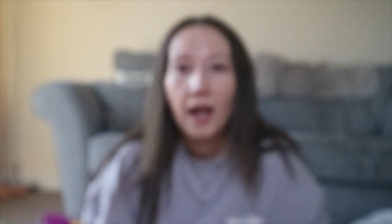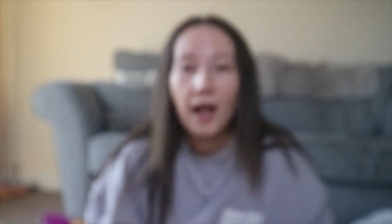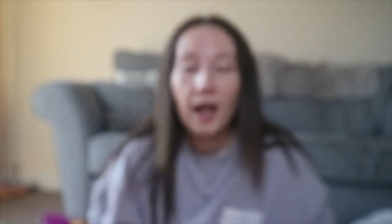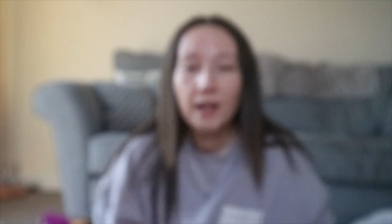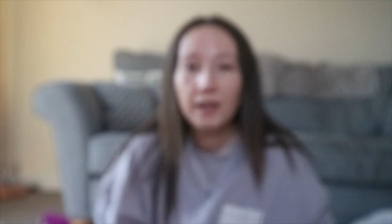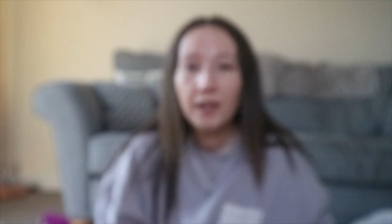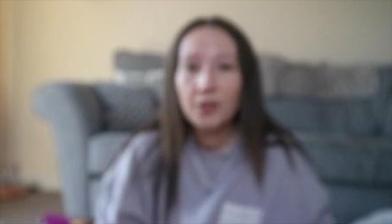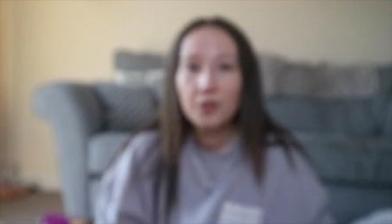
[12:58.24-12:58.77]

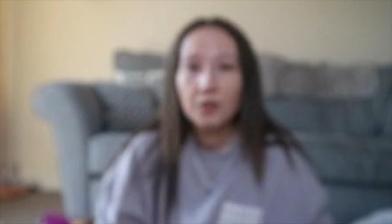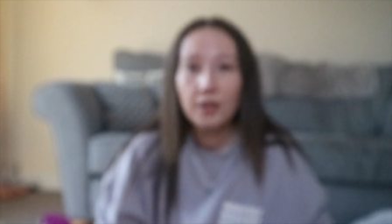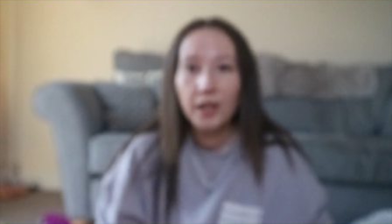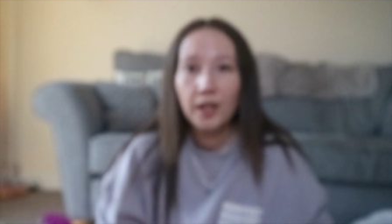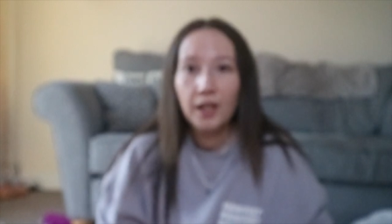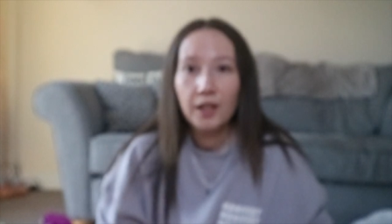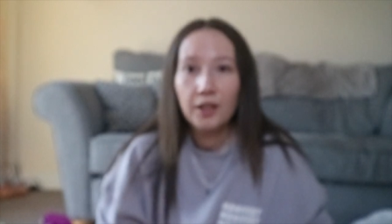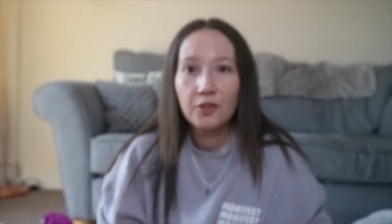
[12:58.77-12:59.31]
I
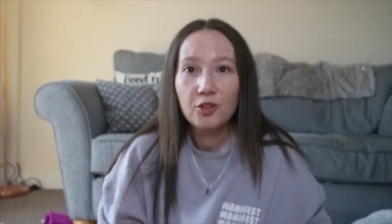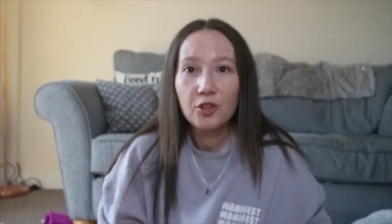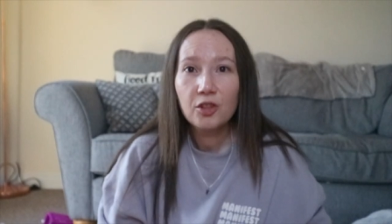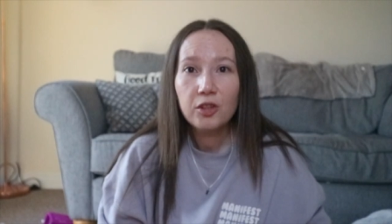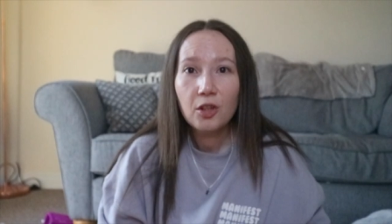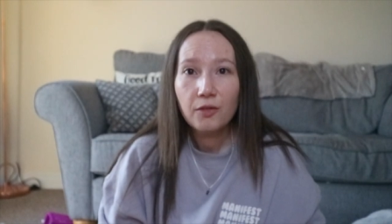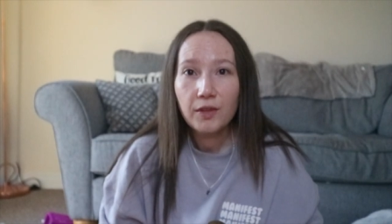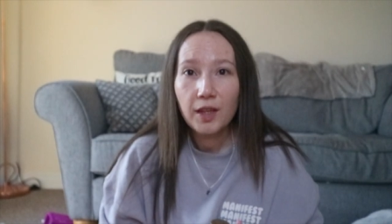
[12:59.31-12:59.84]
literally
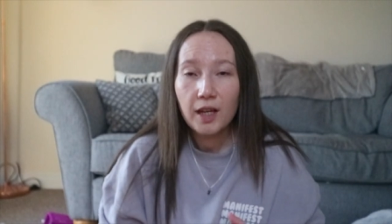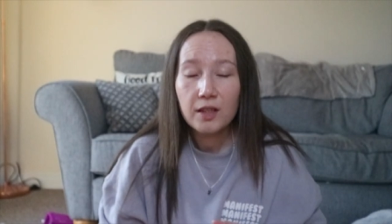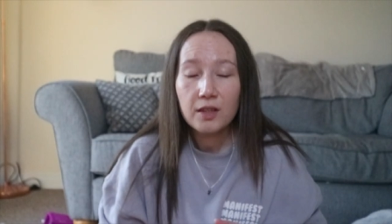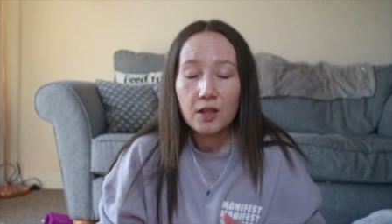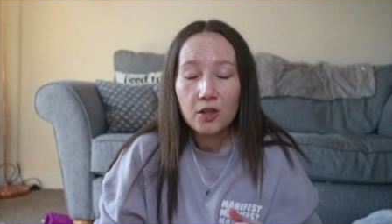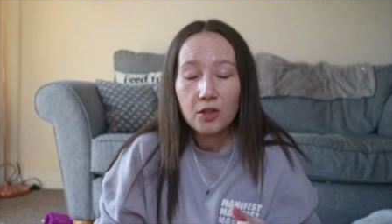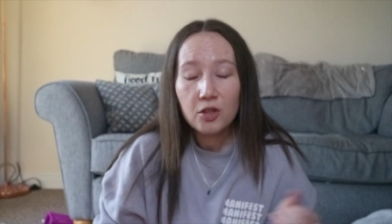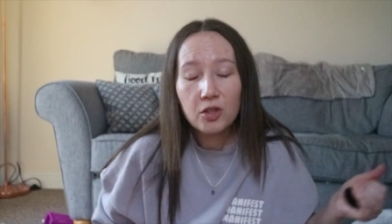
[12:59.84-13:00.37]
just love
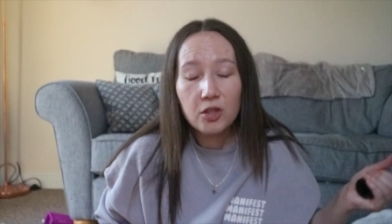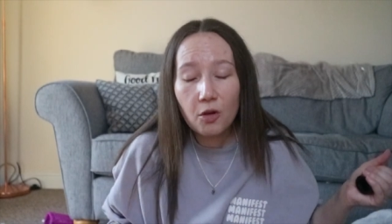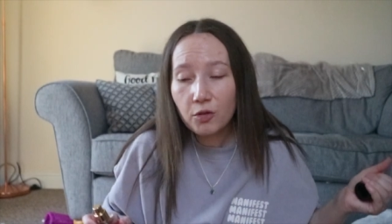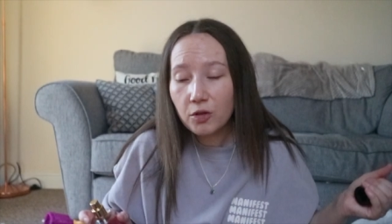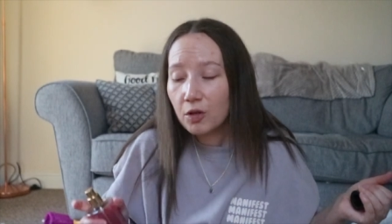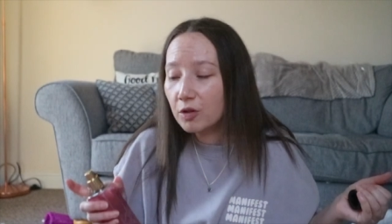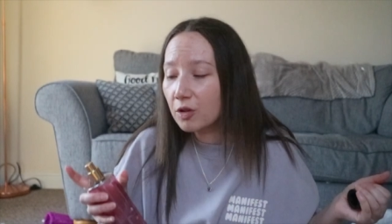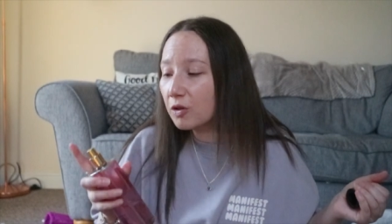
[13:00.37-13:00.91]
this so
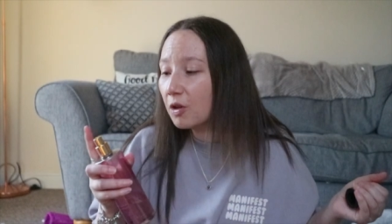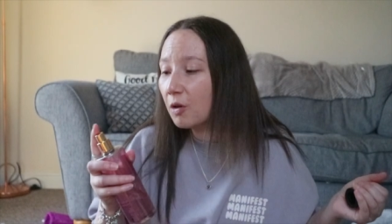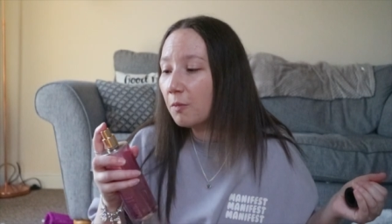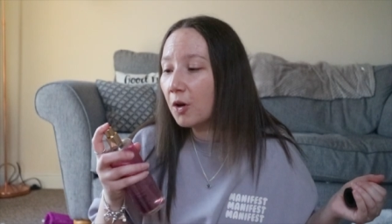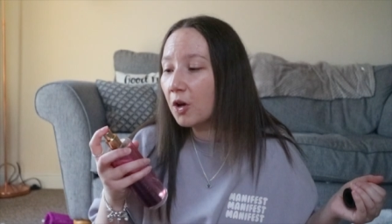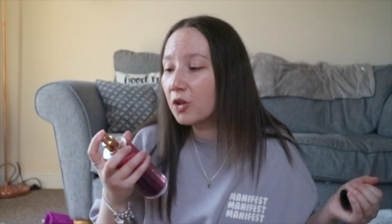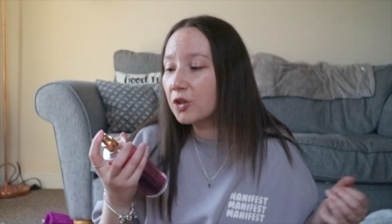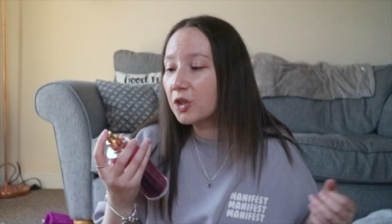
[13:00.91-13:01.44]

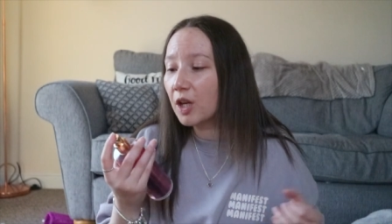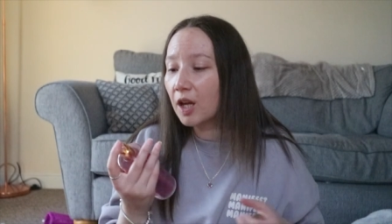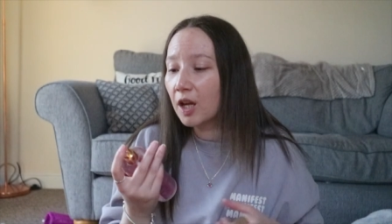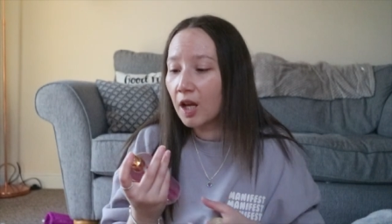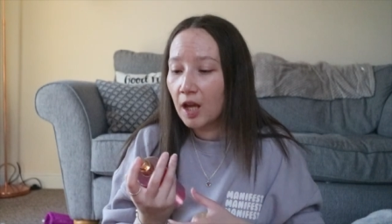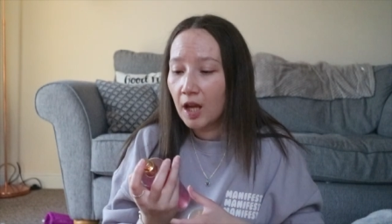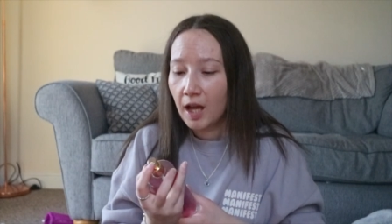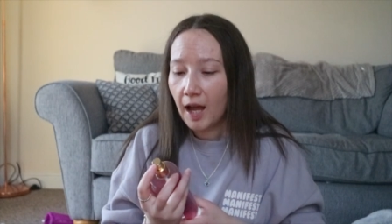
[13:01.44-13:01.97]
much.
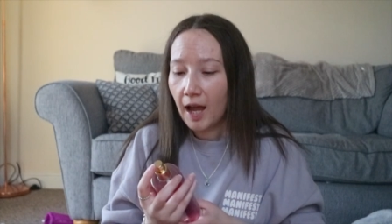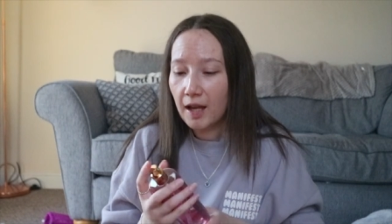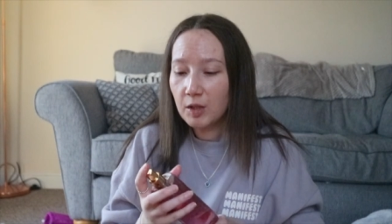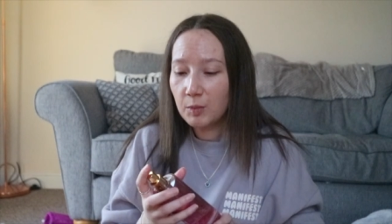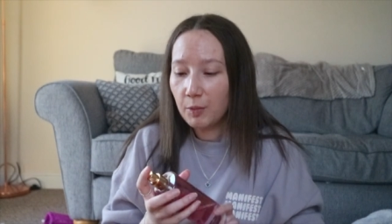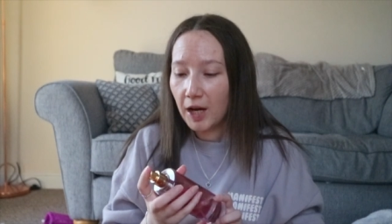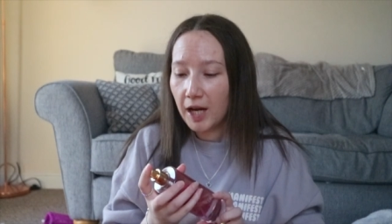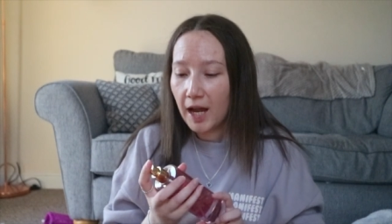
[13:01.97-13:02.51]
I'll
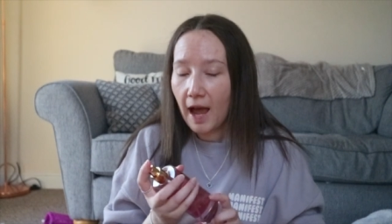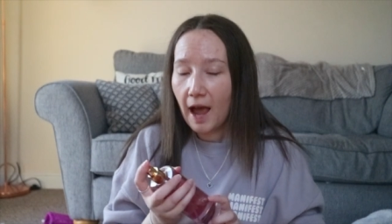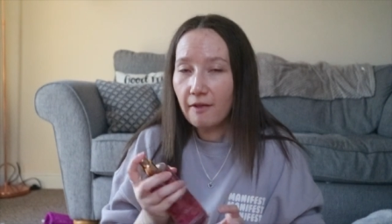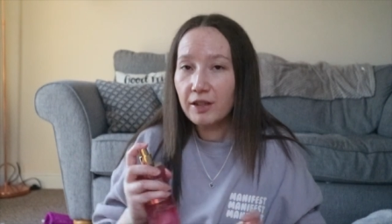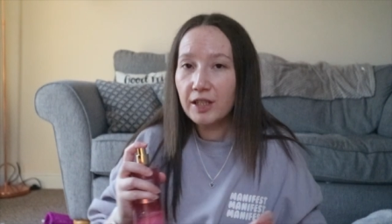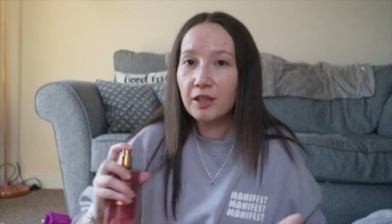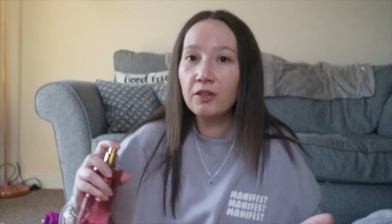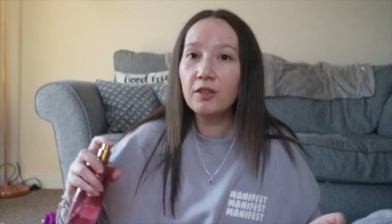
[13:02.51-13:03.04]
spray it
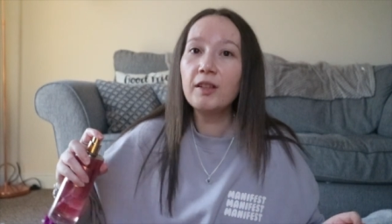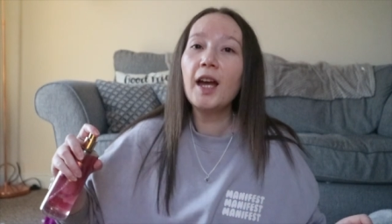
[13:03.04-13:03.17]
every single